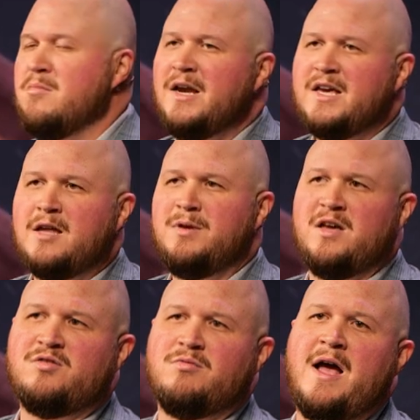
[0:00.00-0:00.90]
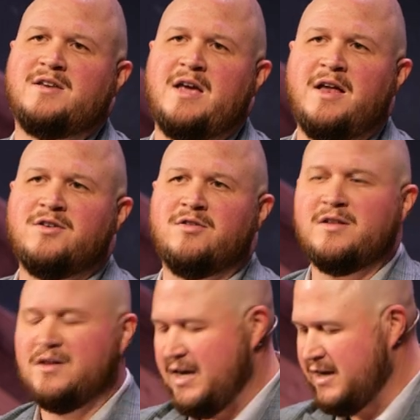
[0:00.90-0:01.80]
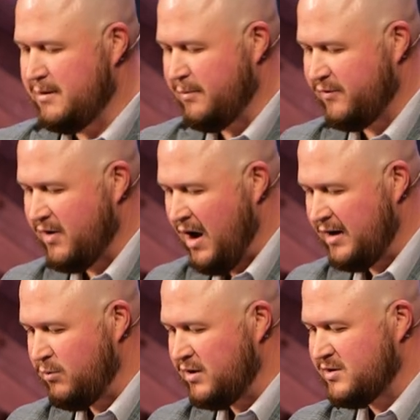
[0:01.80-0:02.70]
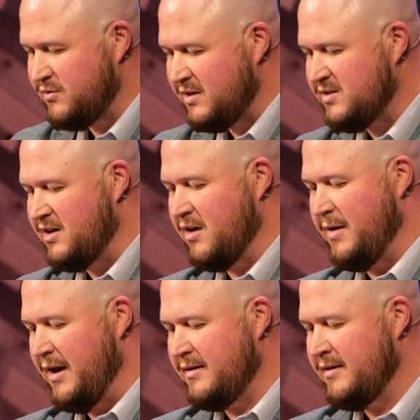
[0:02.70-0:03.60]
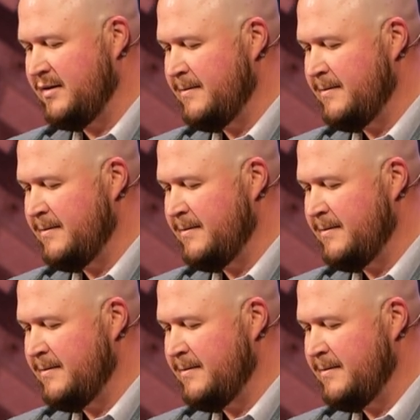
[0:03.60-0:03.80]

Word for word: Money can threat to entering the kingdom of God. It was for this young man.